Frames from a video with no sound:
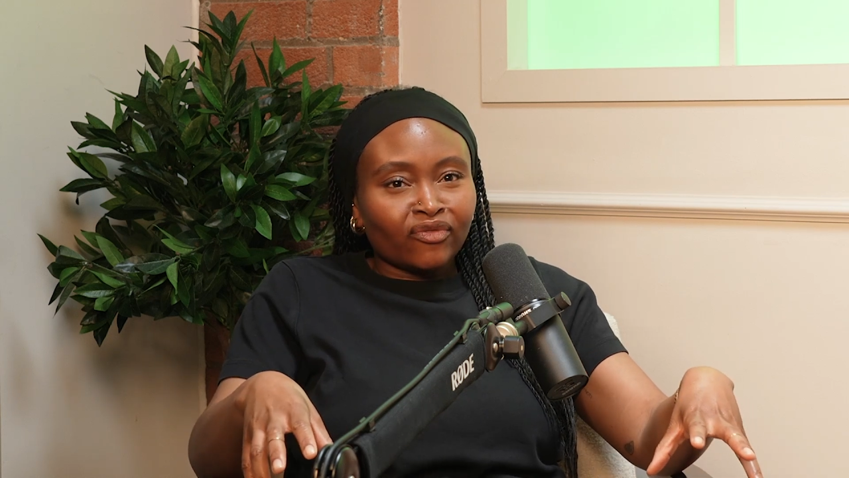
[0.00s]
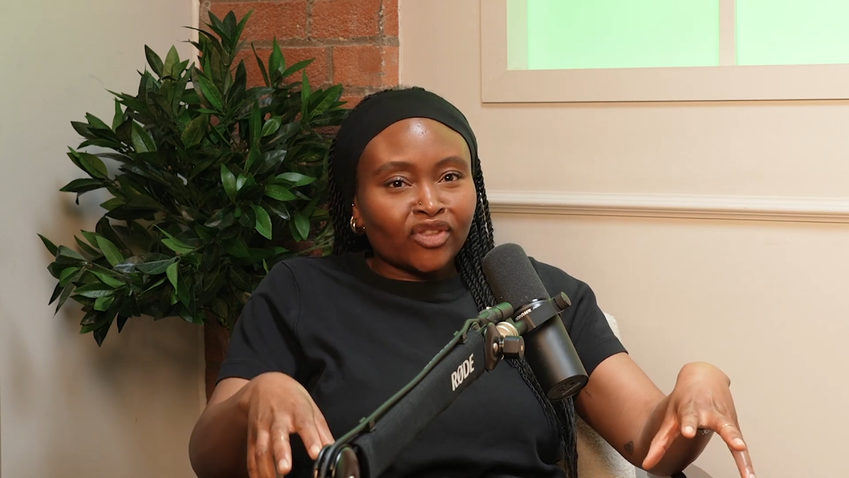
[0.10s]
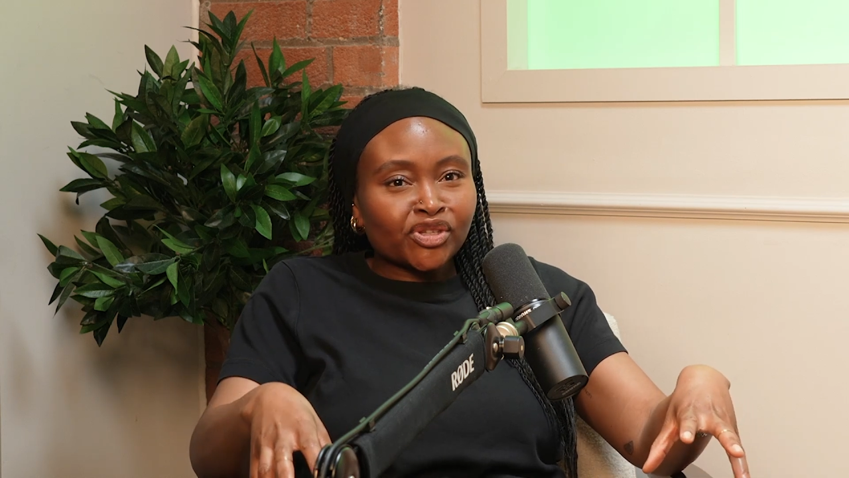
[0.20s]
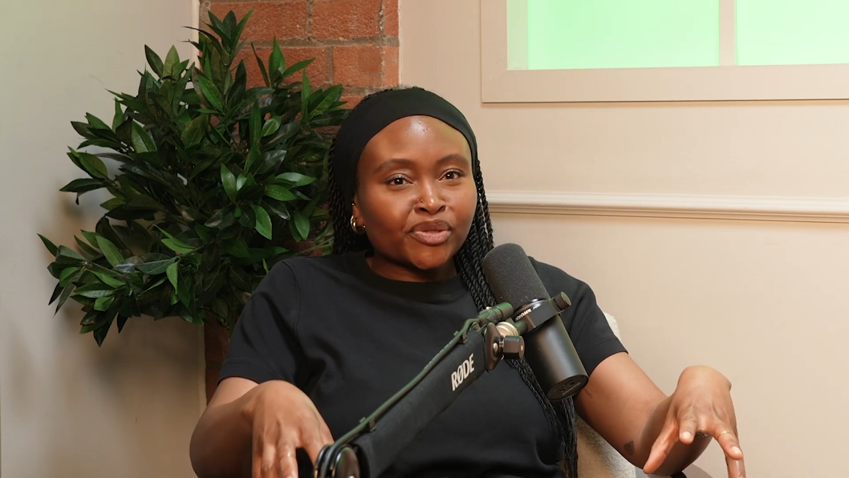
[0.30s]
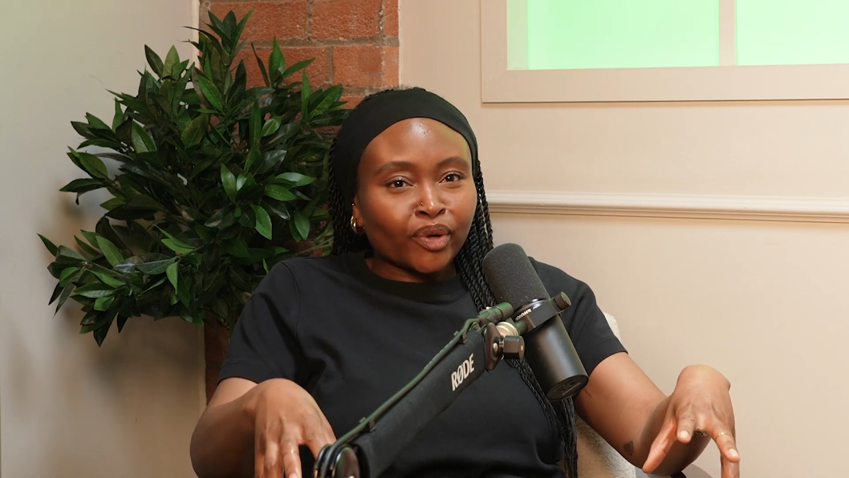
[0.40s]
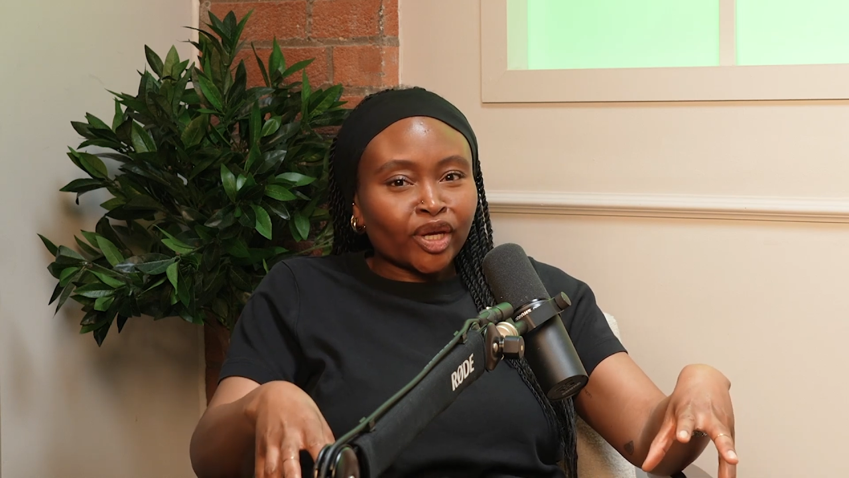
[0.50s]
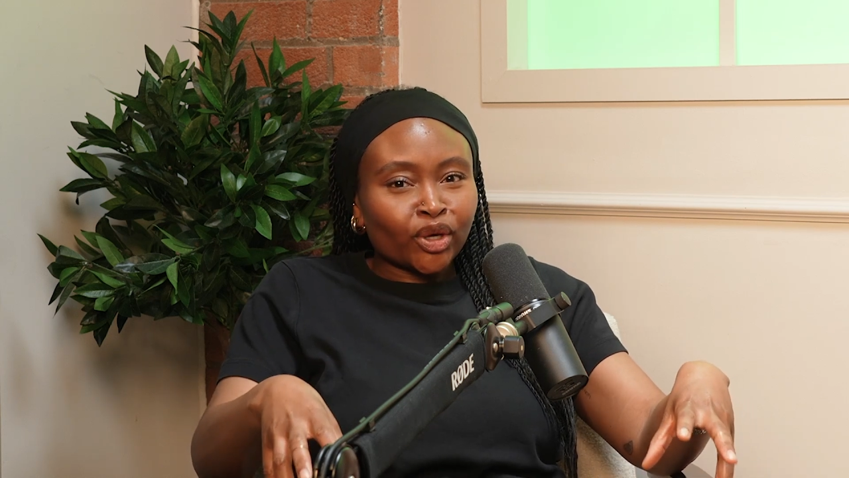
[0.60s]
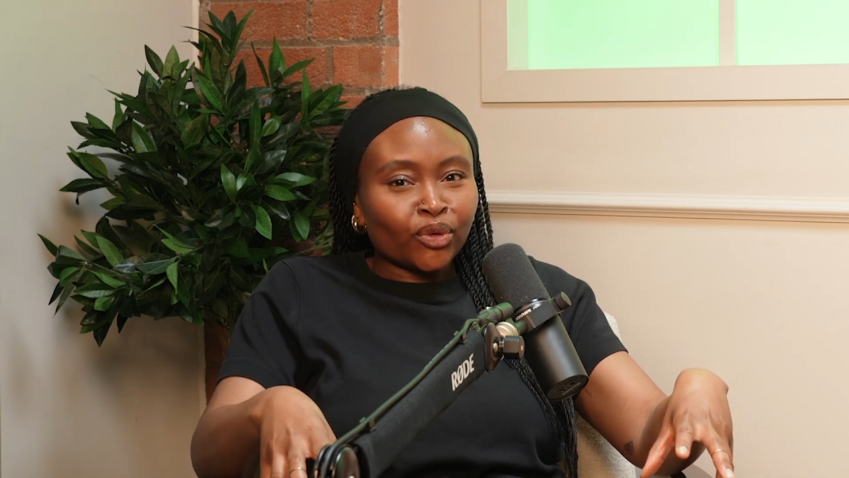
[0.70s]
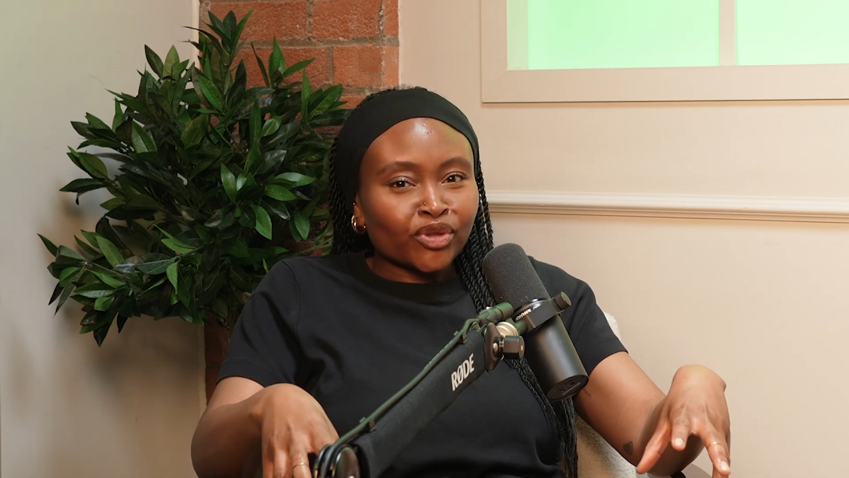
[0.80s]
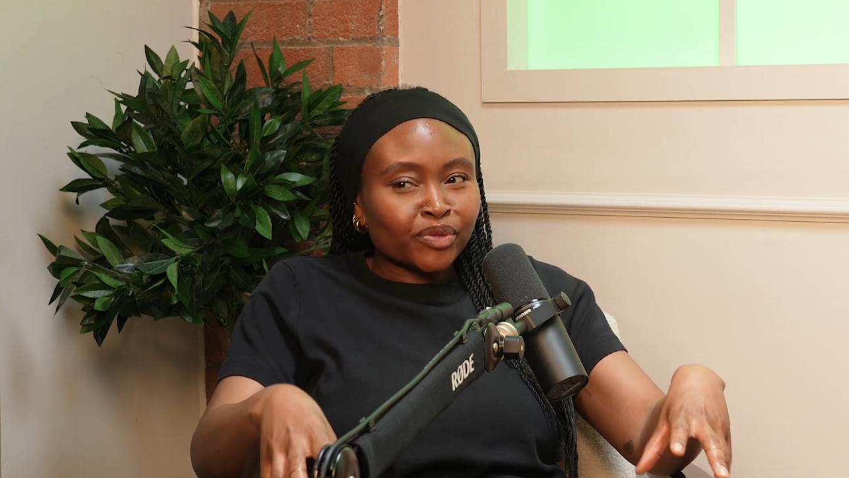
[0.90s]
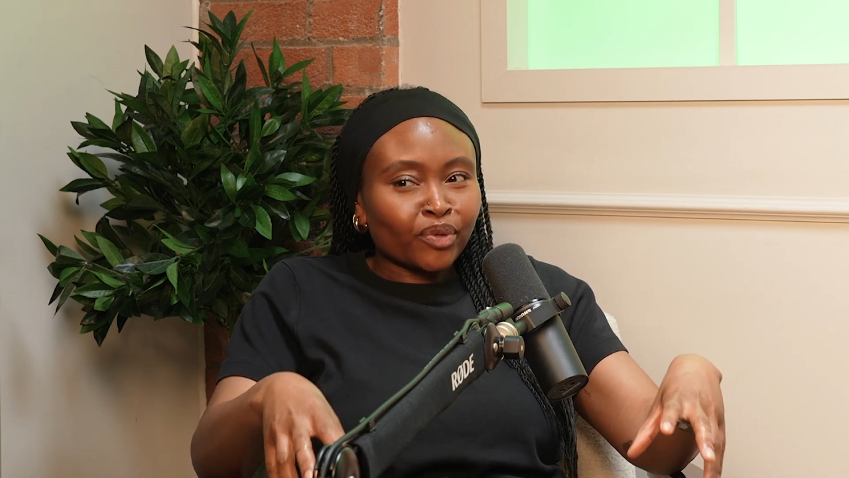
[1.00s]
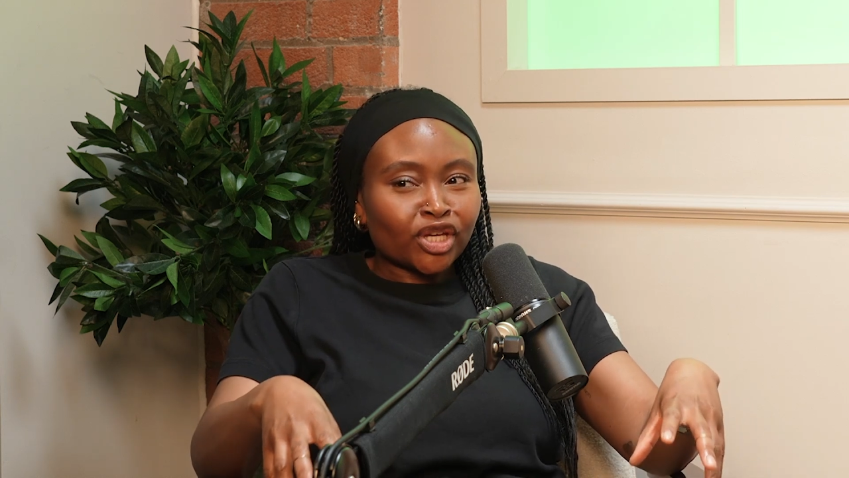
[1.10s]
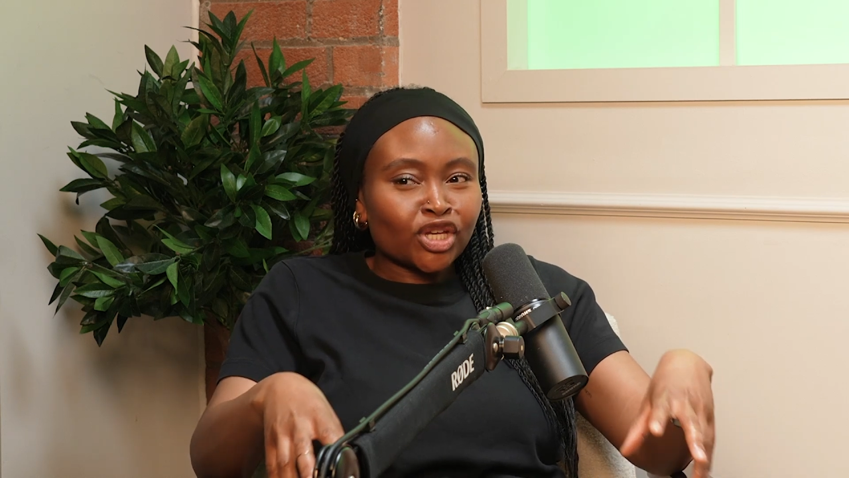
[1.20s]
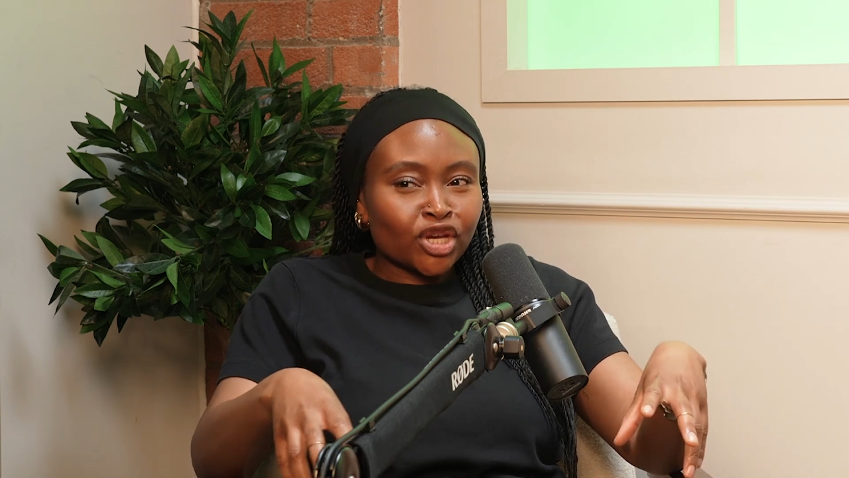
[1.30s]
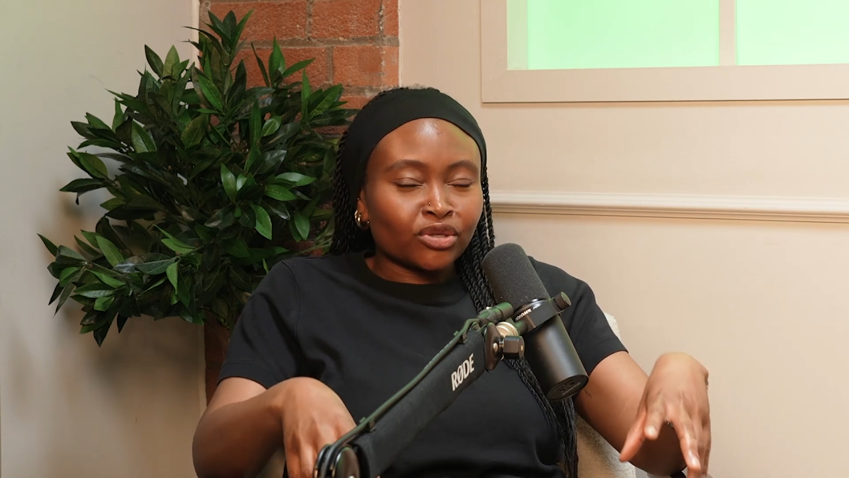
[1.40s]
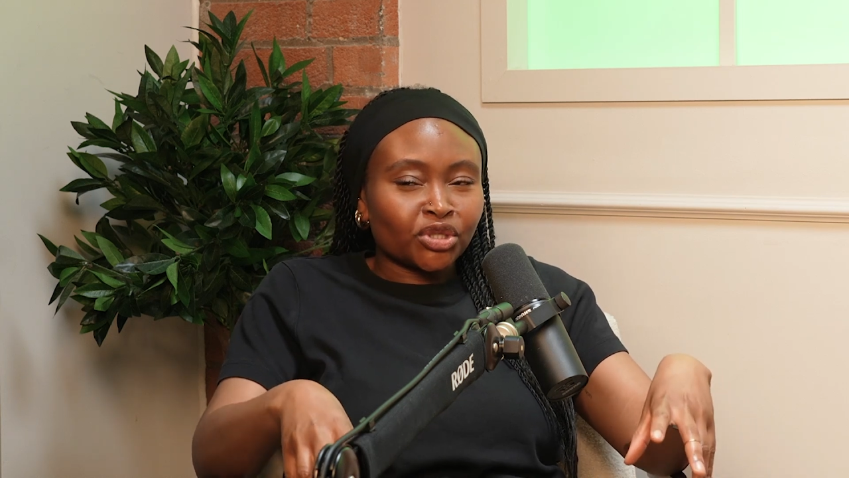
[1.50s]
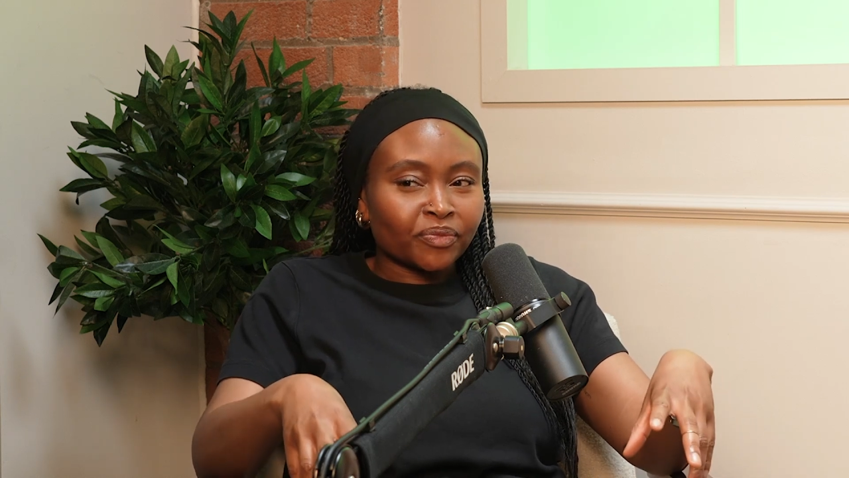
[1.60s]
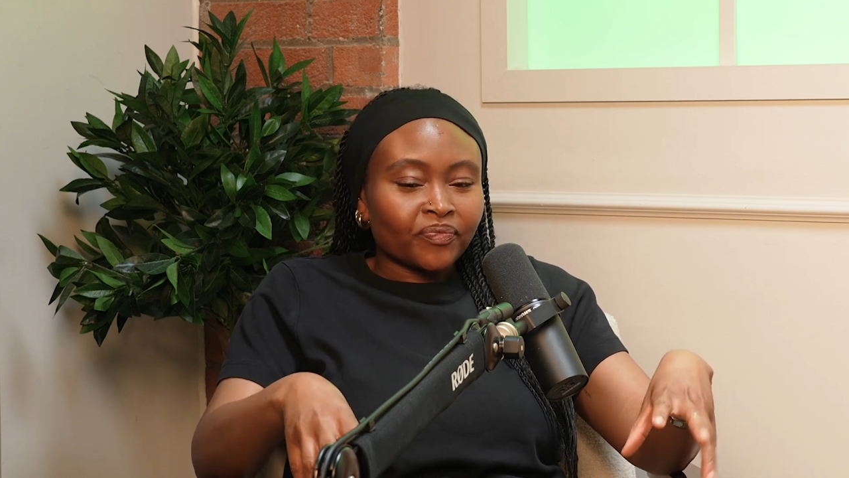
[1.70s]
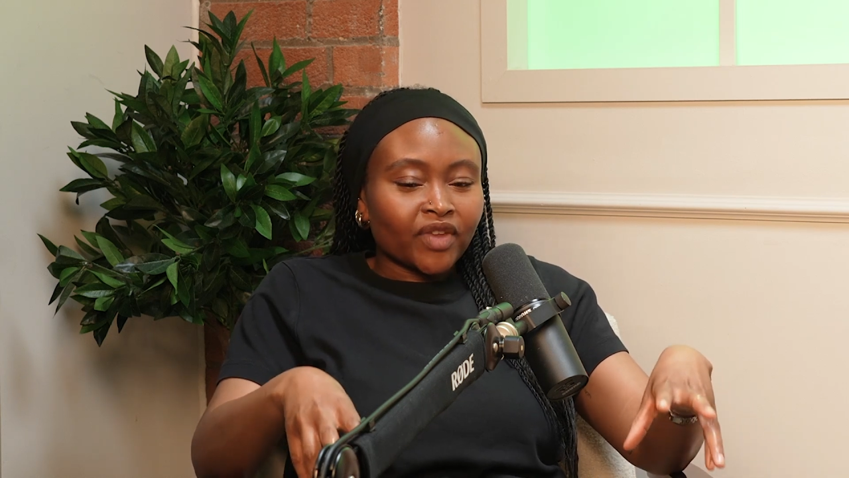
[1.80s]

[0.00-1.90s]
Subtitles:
this is pretty cool. This is pretty huge.